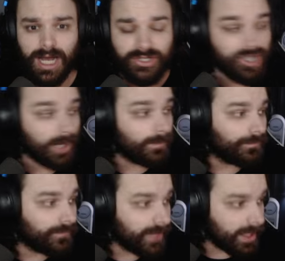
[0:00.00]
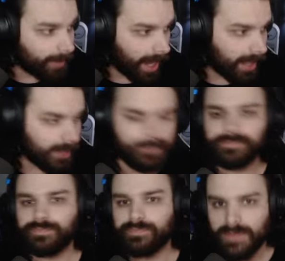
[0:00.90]
uh, some feedback
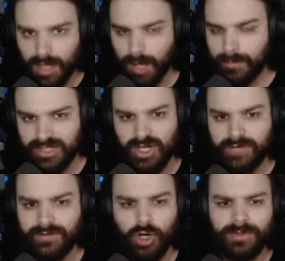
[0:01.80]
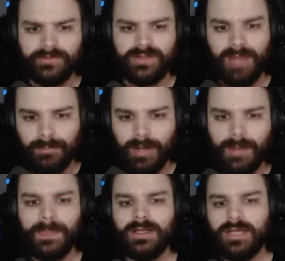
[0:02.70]
because they are very open to feedback.
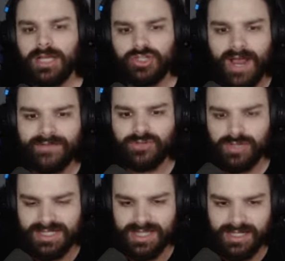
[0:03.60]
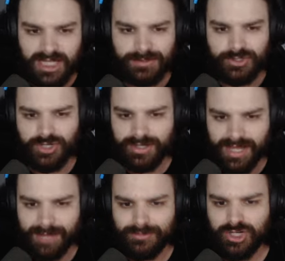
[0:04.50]
But so after releasing the announcement trailer and
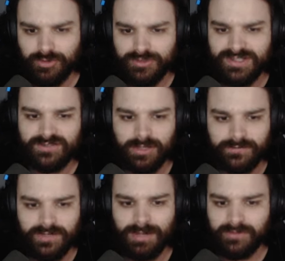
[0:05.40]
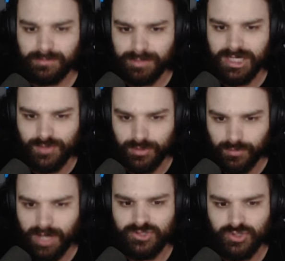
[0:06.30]
the gameplay trailer, we received a ton of feedback from players
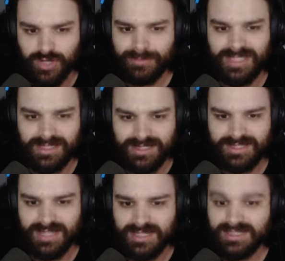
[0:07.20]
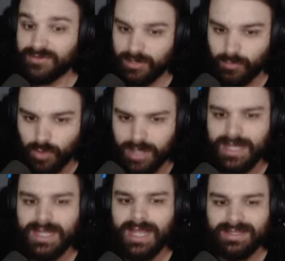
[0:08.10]
worldwide. We saw comments like, "This is not exactly what I
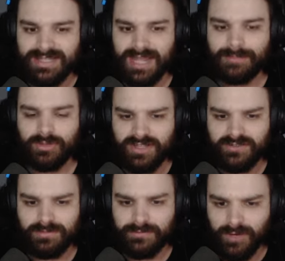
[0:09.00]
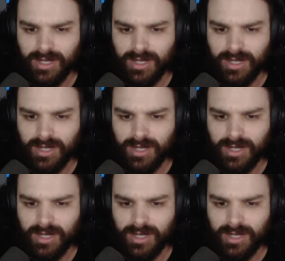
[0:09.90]
want," and this gameplay would definitely be